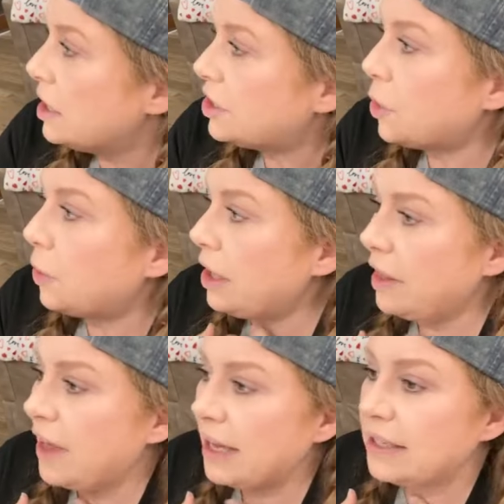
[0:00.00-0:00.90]
So one of
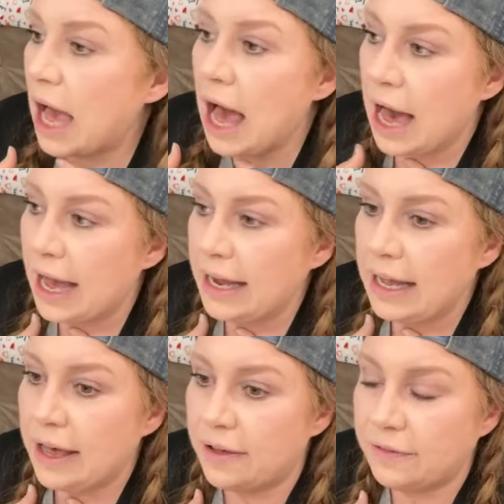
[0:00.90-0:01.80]
the things that I
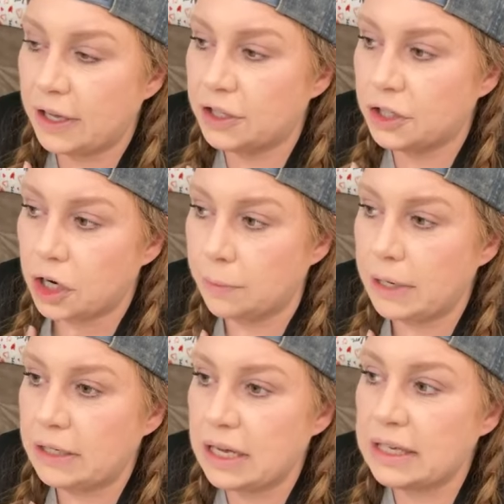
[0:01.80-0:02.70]
have
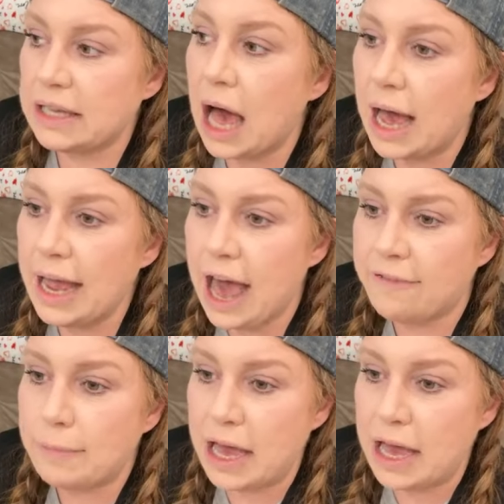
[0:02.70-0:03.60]
determined is I
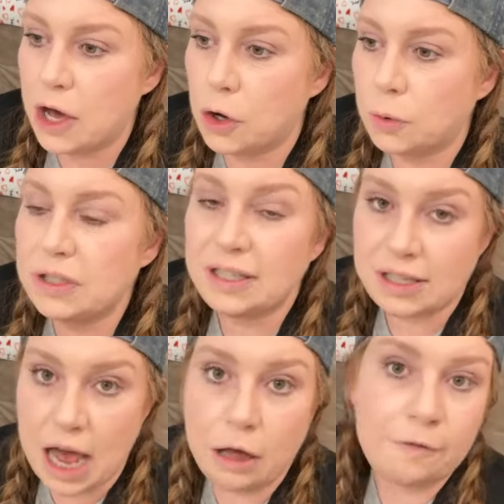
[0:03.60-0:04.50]
have my own
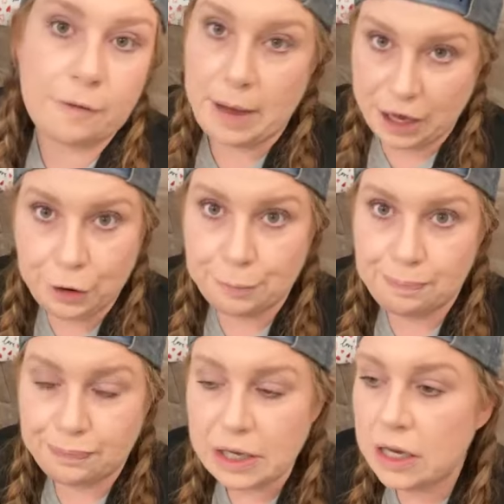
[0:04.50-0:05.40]
style for my home.